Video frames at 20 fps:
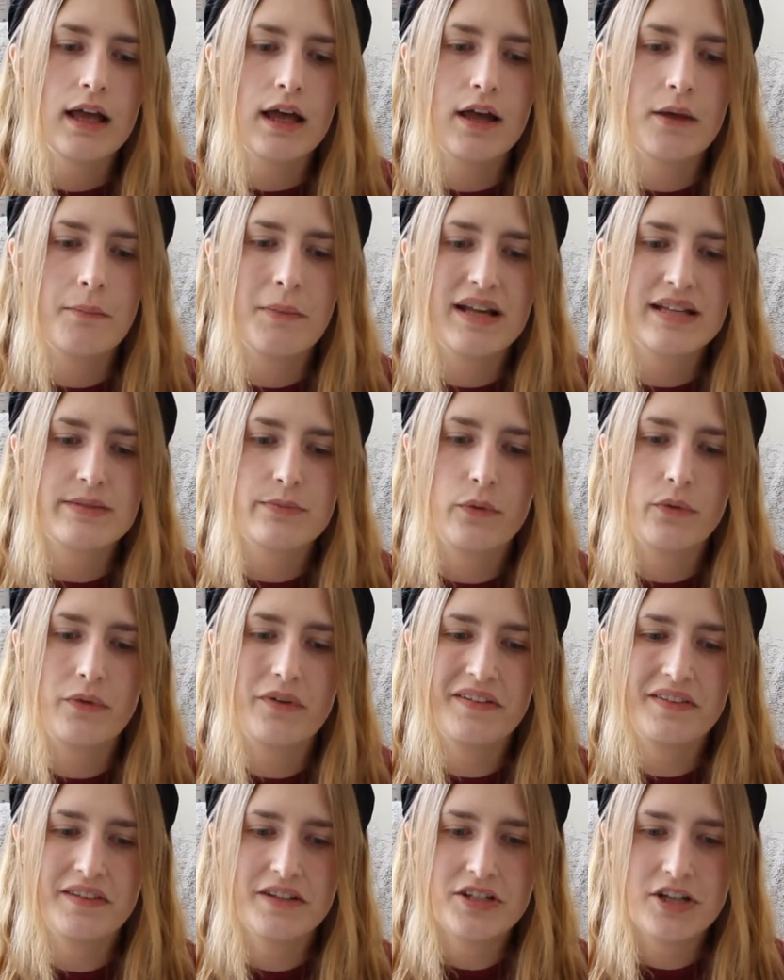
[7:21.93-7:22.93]

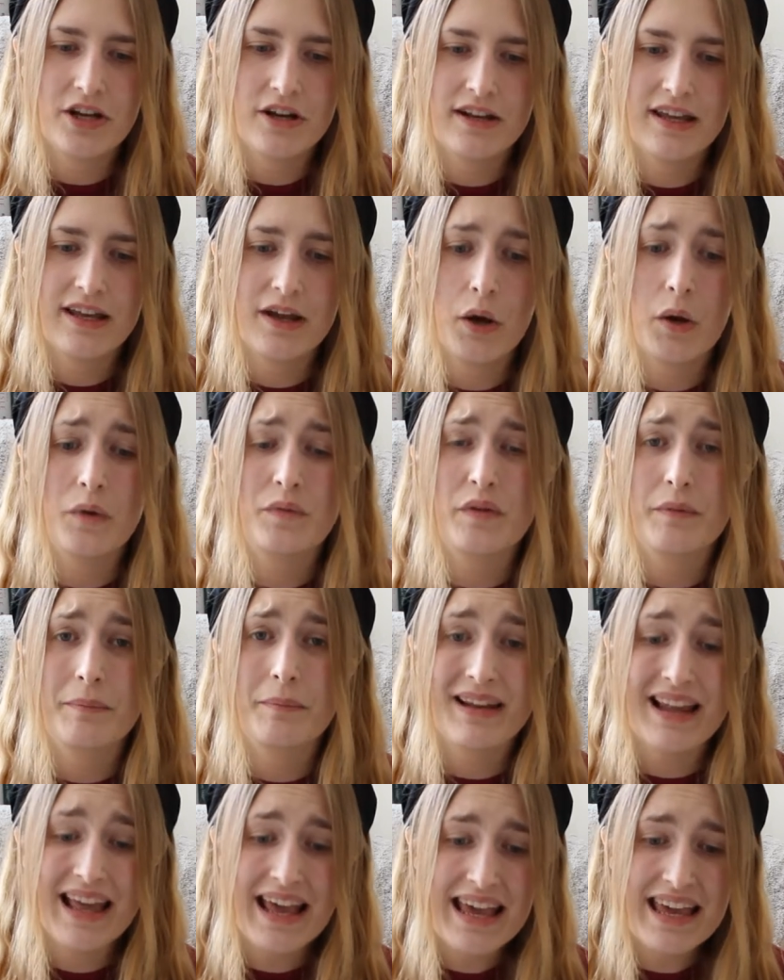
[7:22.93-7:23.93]
Exploring the journey of
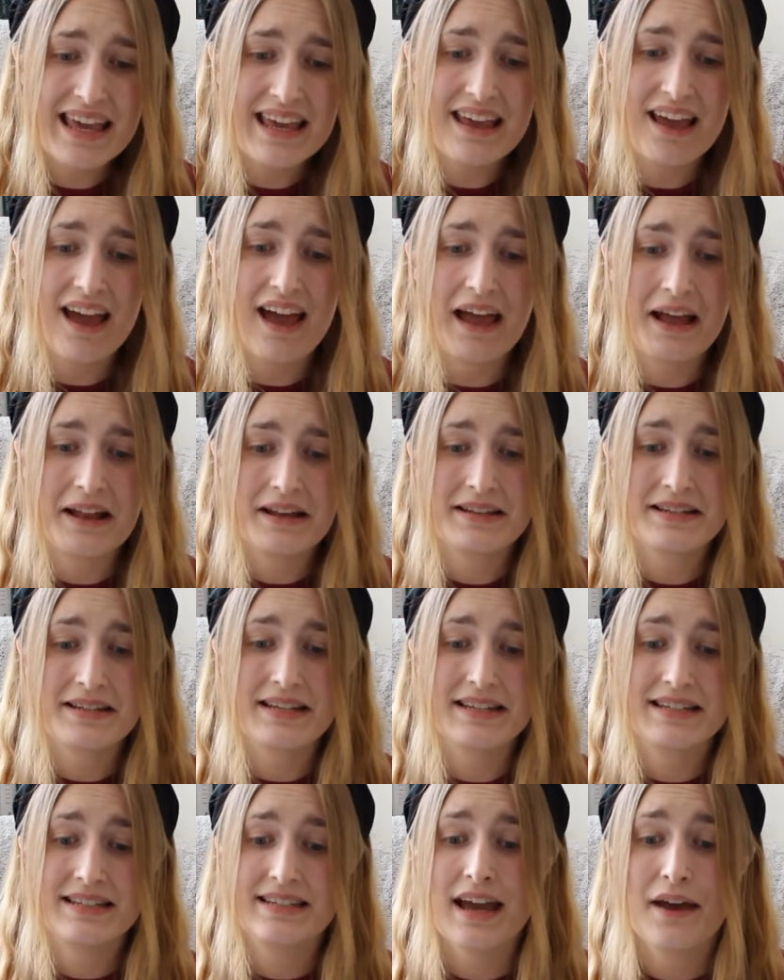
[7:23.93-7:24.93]
plague
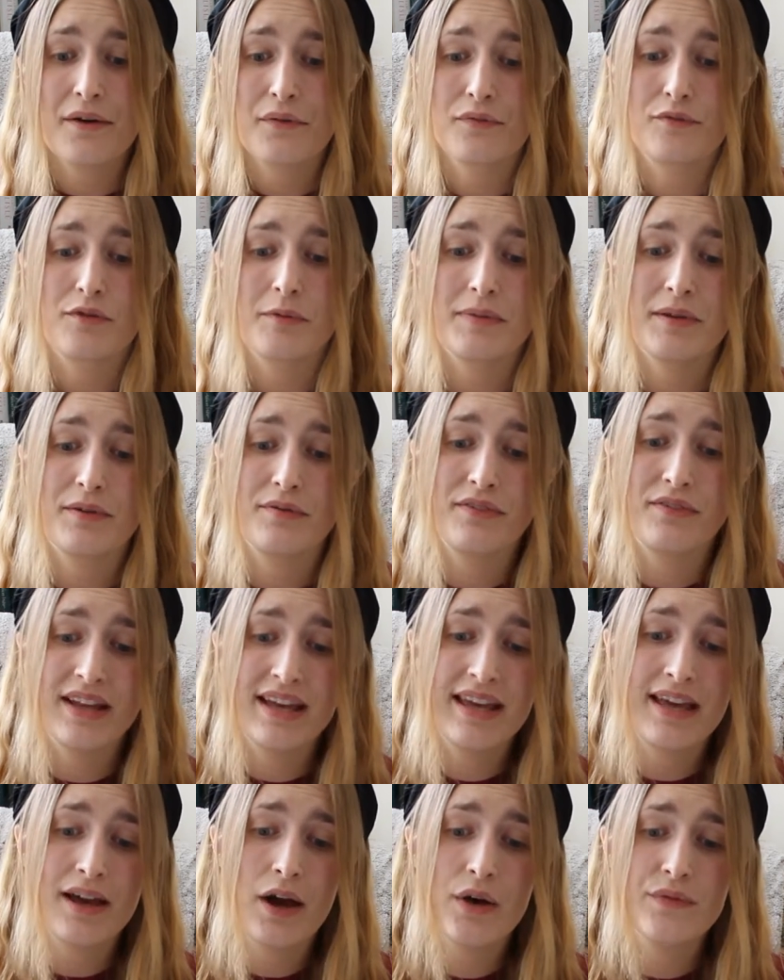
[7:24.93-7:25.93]
and death from the
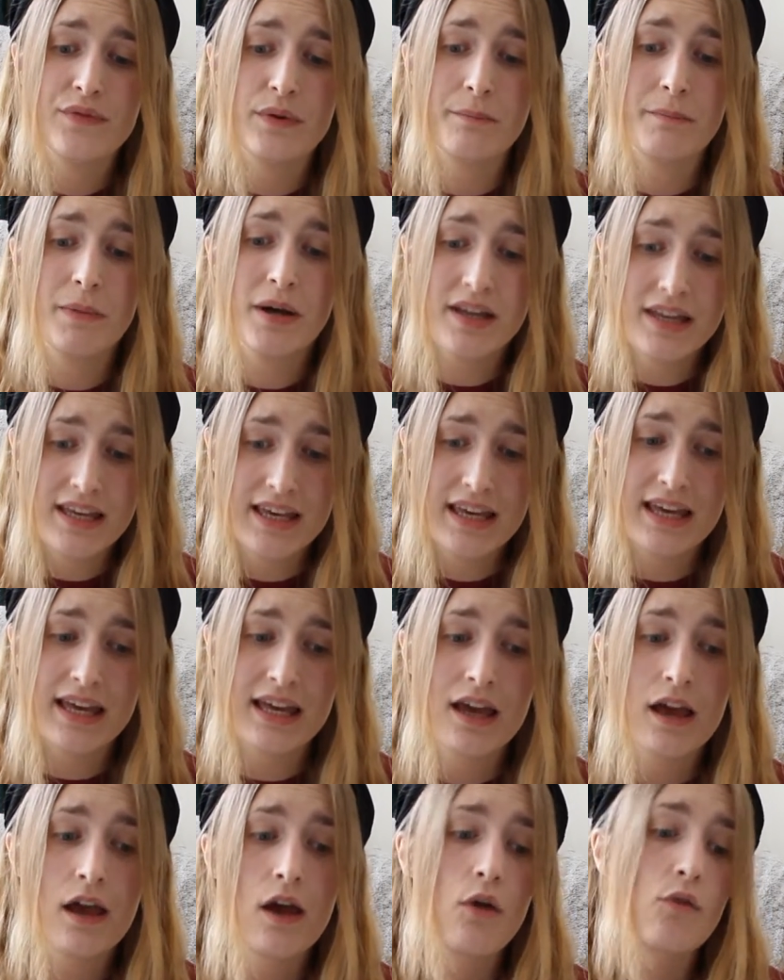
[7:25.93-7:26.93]
flea of a
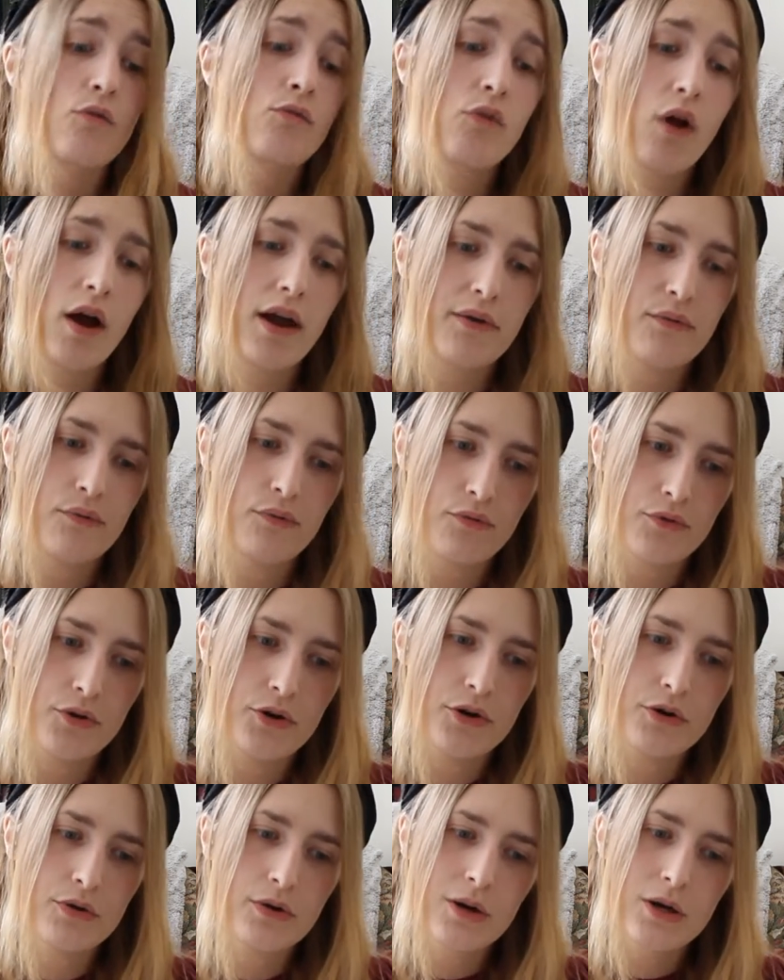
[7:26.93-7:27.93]
monkey right
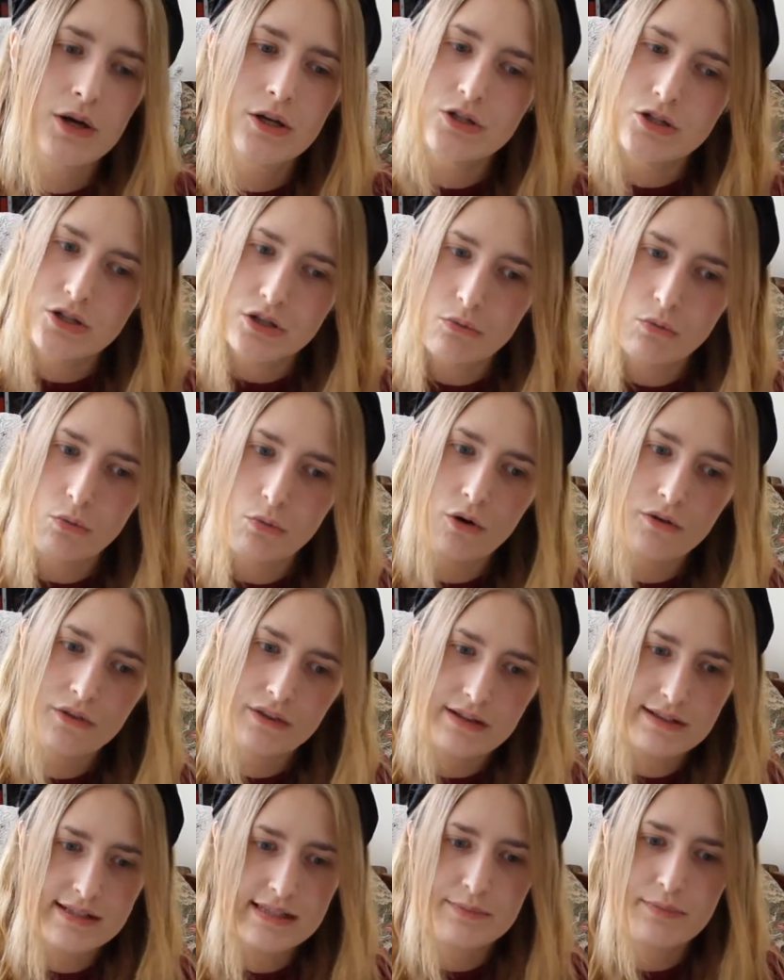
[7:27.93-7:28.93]
through to the one
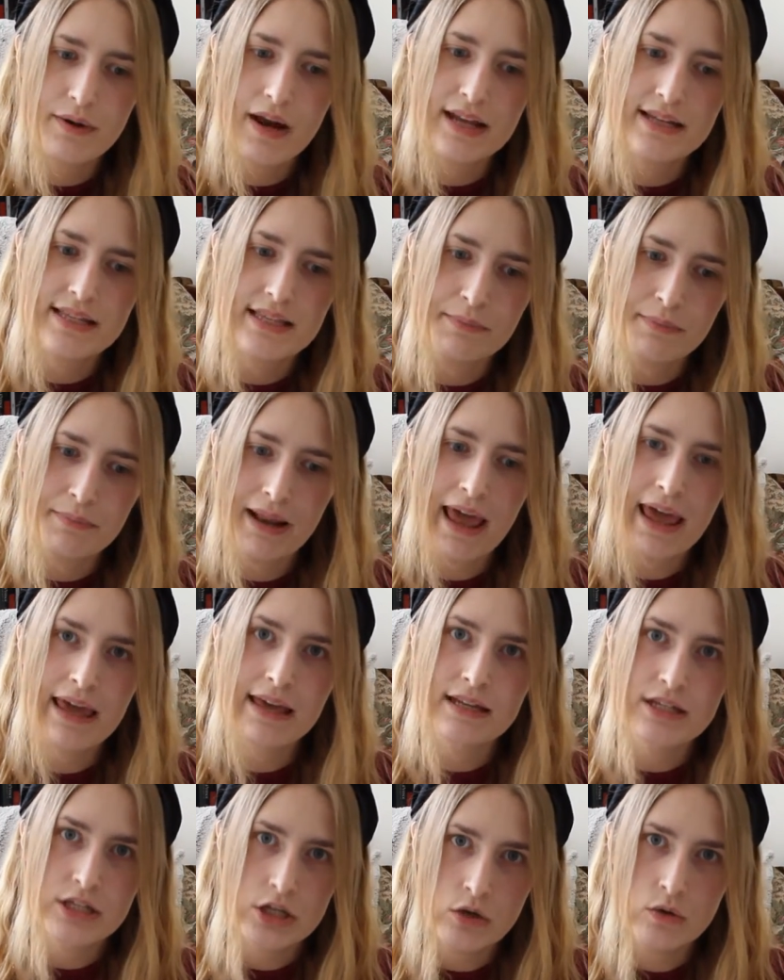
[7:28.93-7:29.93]
that spread the
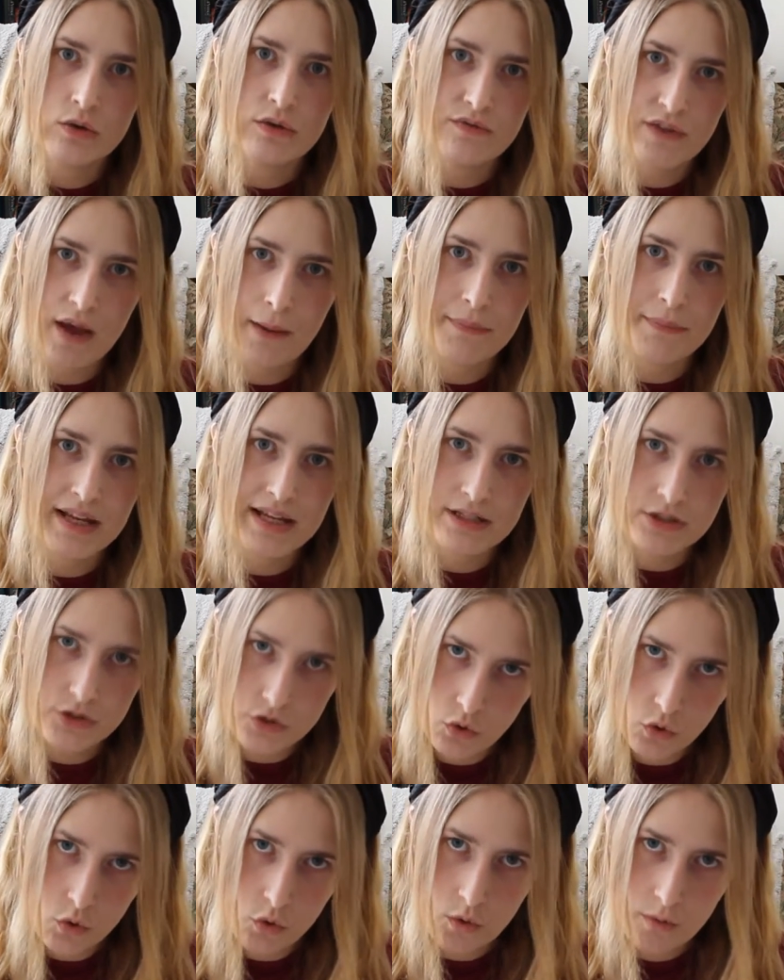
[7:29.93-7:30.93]
plague to the family's
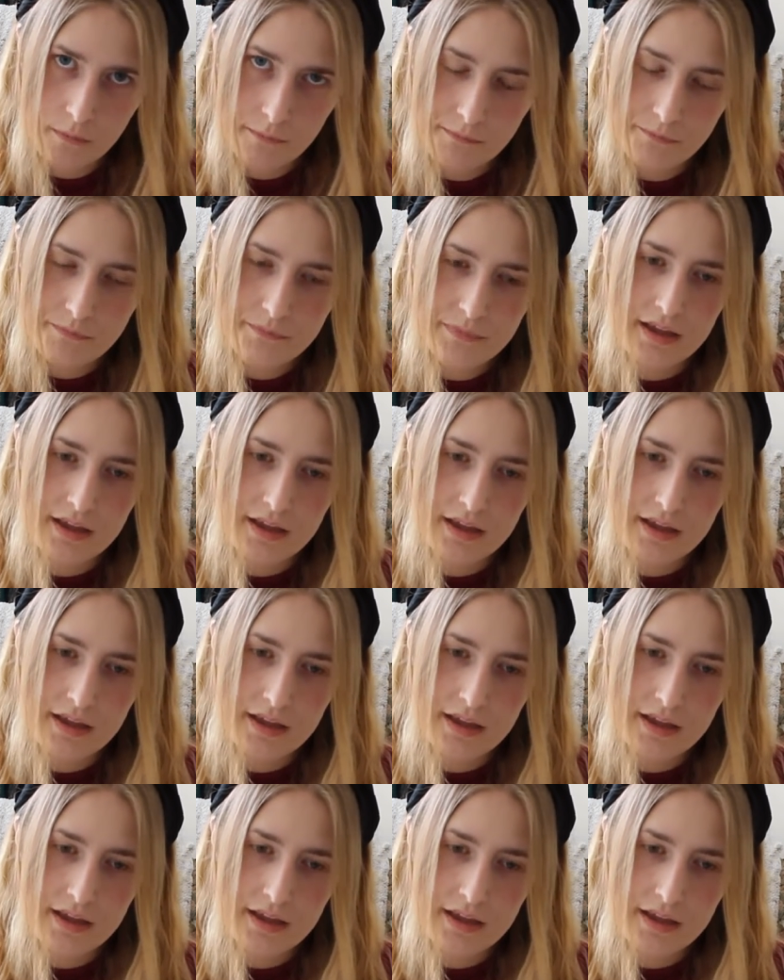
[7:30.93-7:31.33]
door.